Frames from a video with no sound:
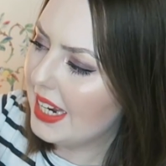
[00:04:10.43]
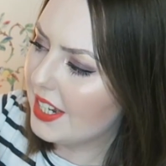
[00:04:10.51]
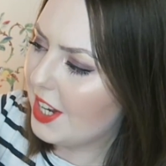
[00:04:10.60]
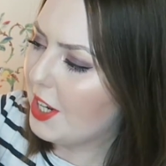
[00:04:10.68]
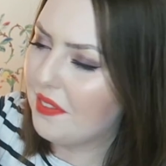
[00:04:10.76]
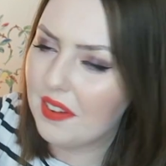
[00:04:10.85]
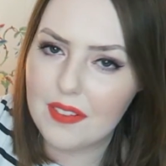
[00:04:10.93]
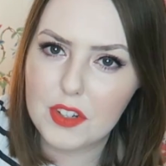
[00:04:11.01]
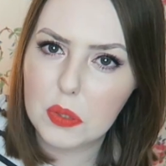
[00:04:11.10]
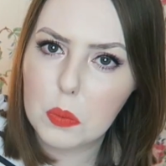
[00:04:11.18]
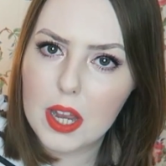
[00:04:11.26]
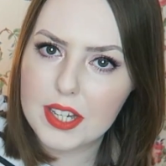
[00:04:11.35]
I don't know if I've
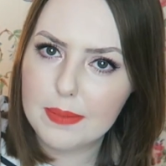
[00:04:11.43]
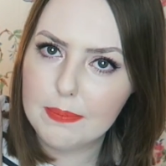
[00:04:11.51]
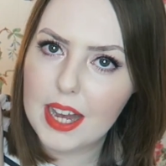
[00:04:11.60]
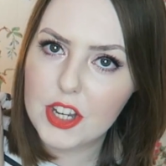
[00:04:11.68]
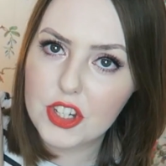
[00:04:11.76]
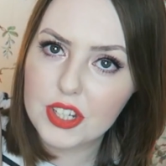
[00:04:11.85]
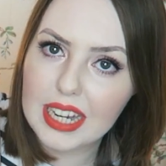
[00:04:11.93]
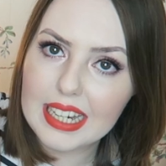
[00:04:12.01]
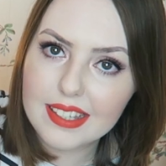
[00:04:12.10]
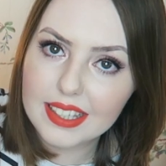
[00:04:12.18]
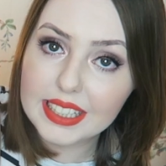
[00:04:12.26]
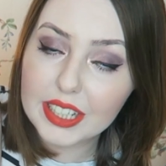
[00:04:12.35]
just worked in
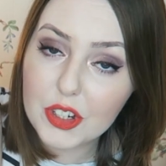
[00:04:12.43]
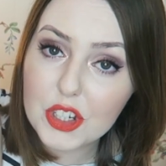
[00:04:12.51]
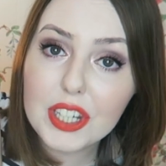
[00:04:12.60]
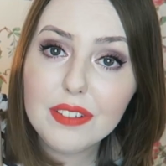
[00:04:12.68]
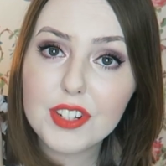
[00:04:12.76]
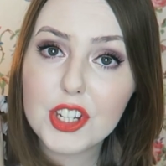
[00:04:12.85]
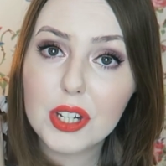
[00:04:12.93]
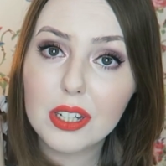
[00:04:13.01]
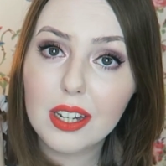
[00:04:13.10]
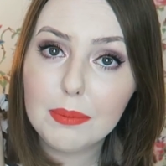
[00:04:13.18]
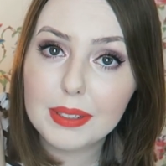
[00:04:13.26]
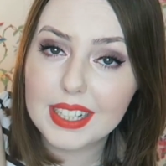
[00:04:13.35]
merchandise at the O2 for too
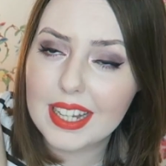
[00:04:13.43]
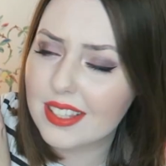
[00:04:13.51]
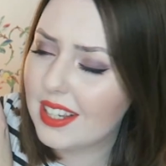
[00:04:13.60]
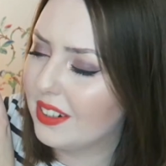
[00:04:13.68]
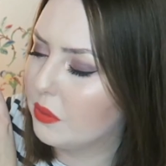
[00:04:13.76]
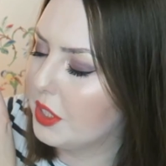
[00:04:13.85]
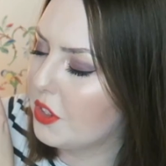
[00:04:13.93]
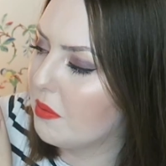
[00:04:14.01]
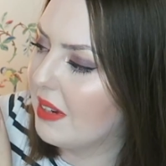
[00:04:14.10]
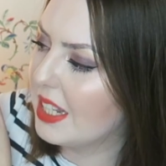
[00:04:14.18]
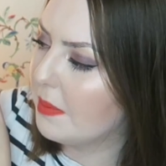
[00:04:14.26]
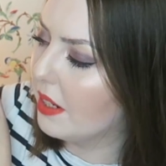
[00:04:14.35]
long, but that's kind of what this
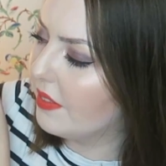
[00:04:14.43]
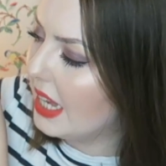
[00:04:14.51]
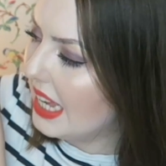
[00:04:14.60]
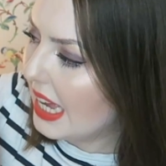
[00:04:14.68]
reminds me of.